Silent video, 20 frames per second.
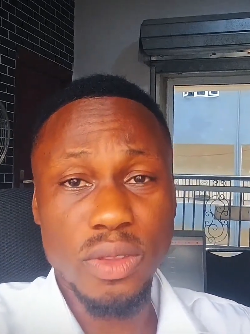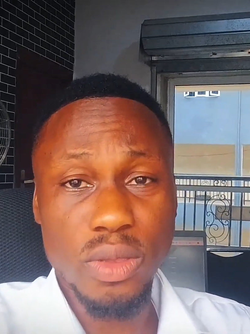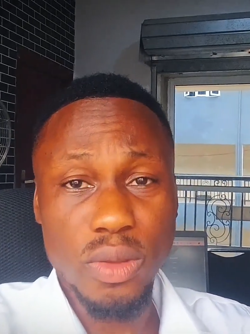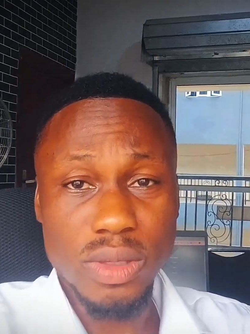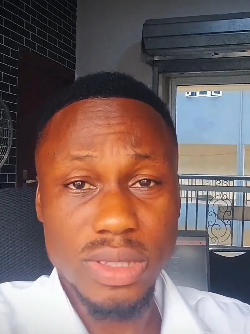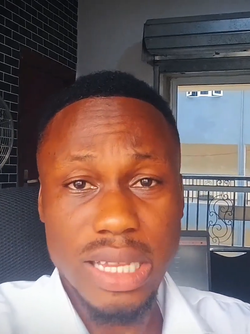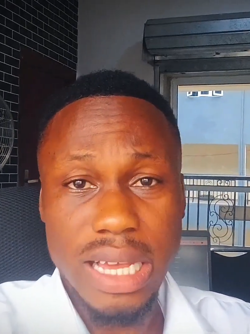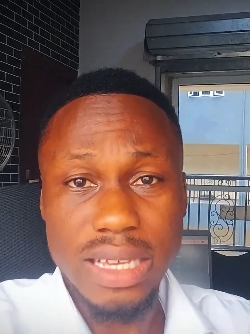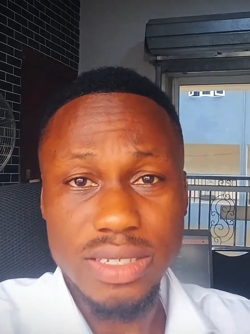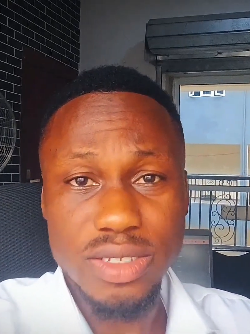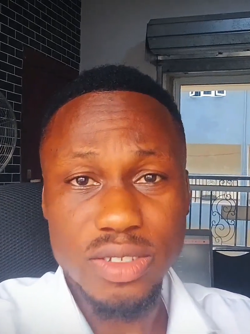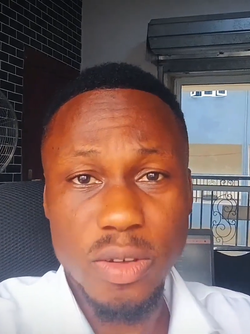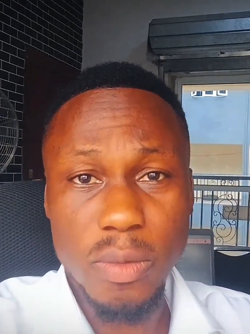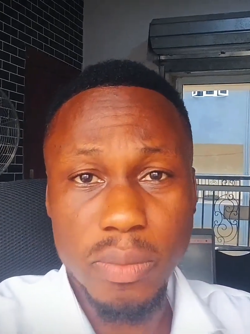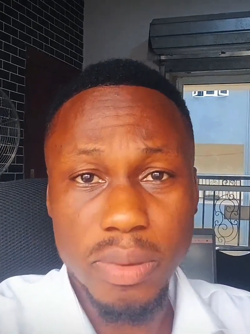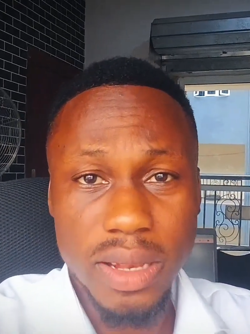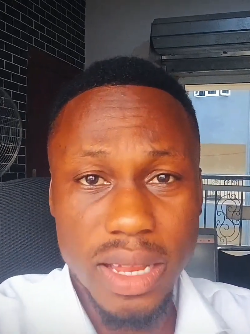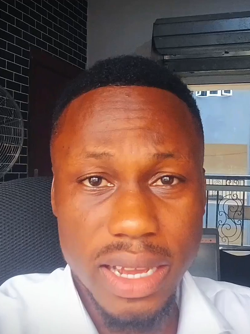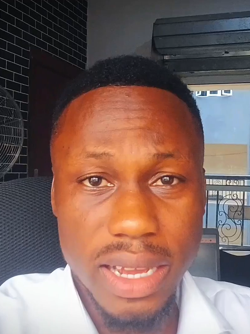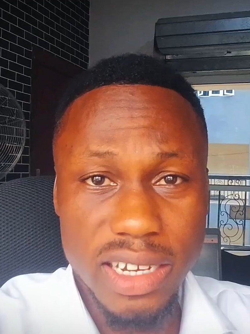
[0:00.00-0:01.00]
total
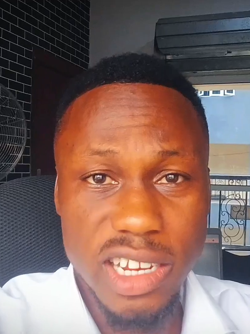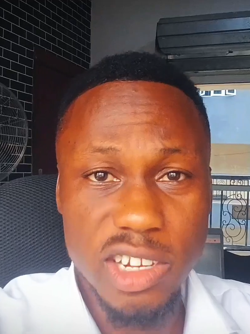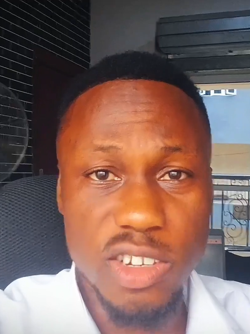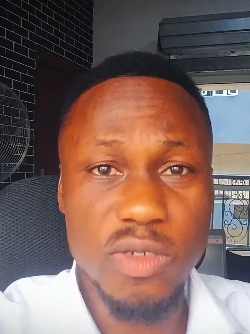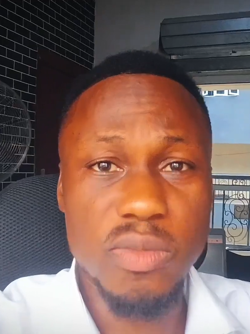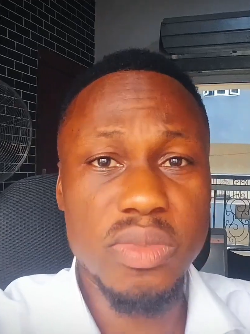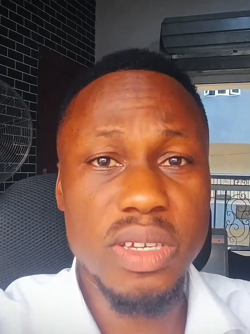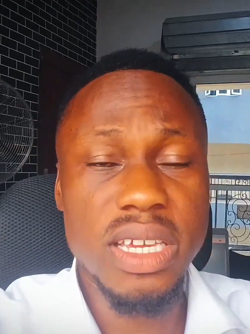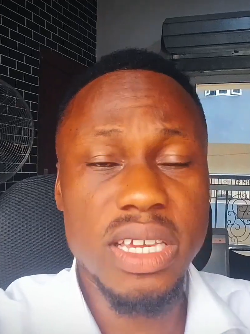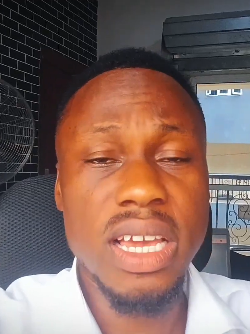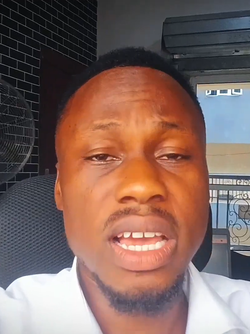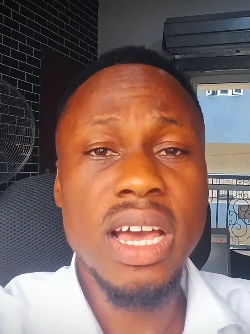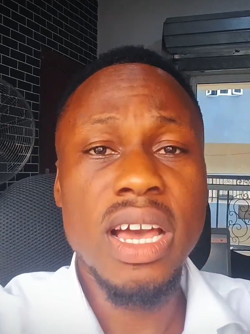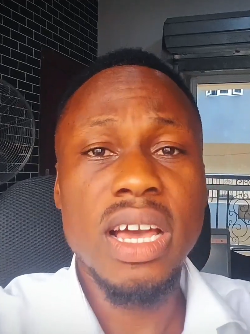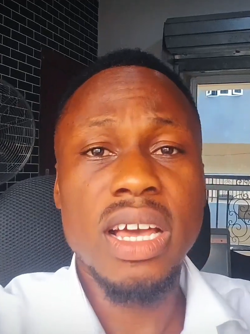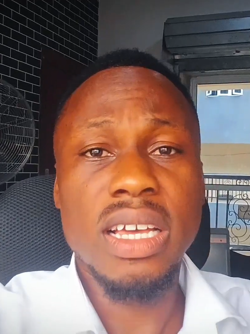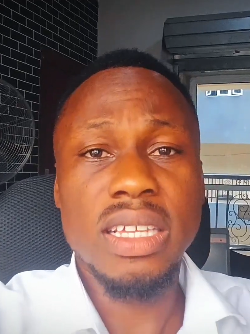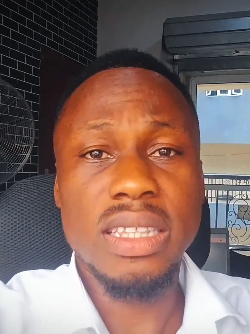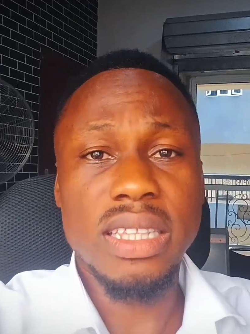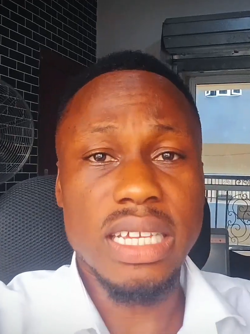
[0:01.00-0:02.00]
supply
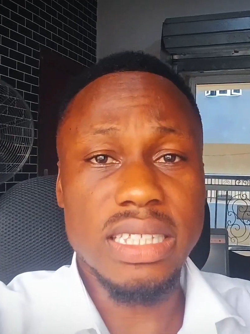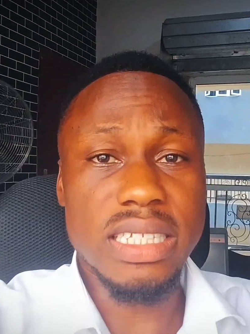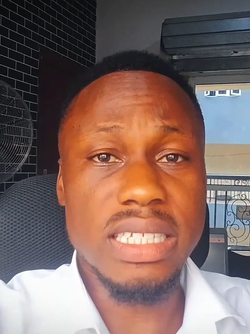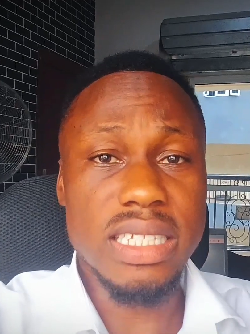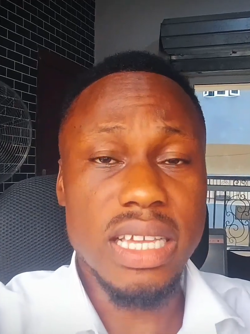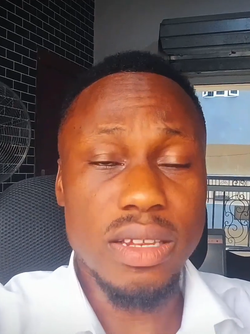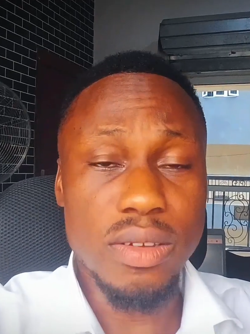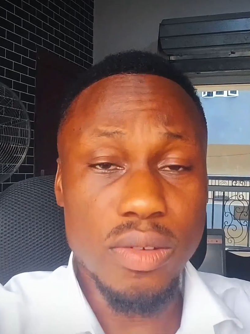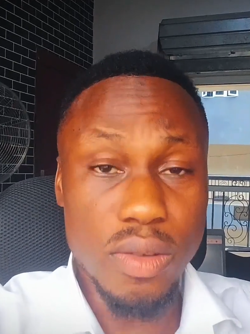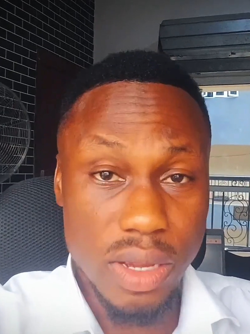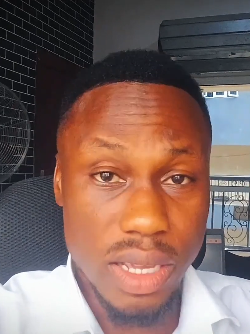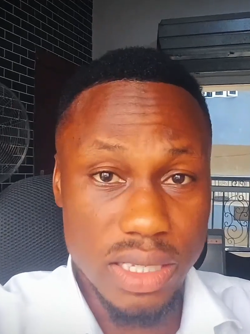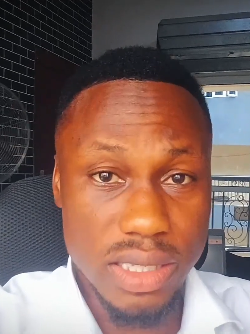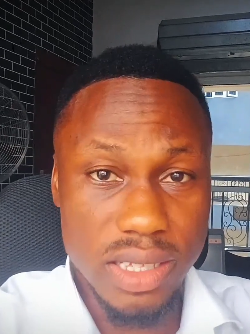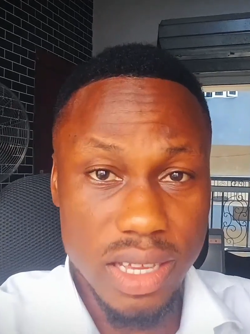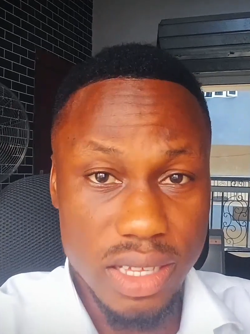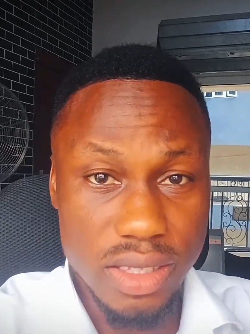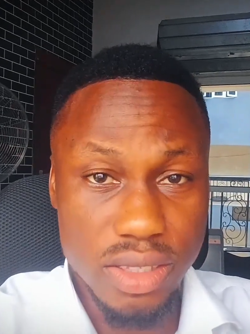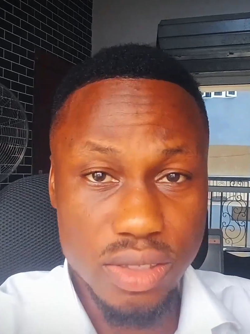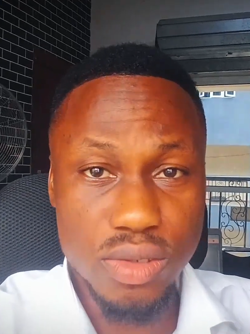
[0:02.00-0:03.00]
that is
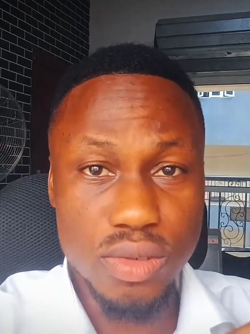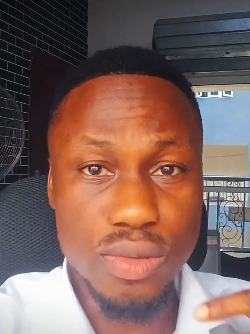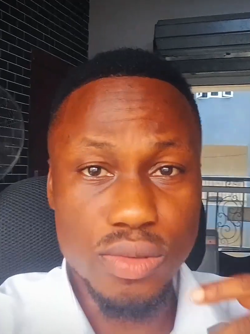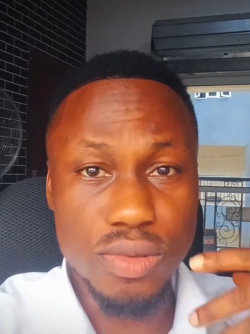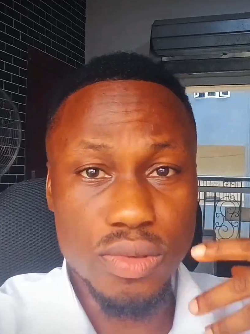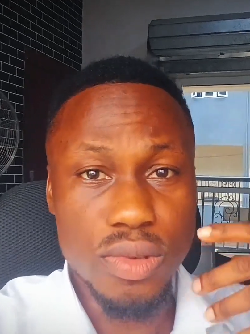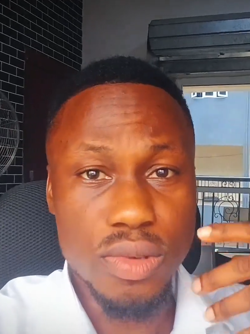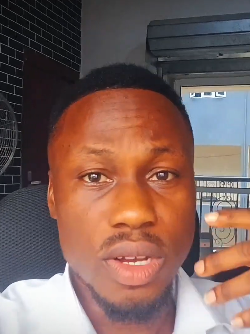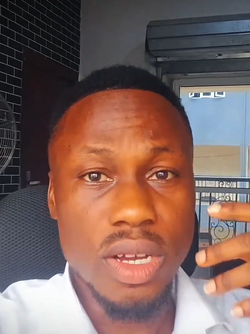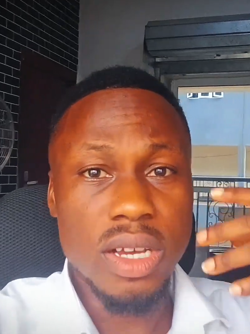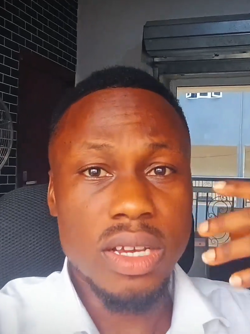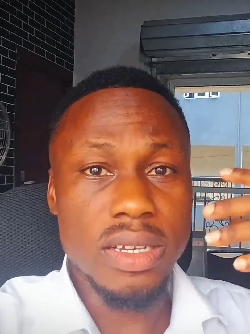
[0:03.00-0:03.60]
allocated to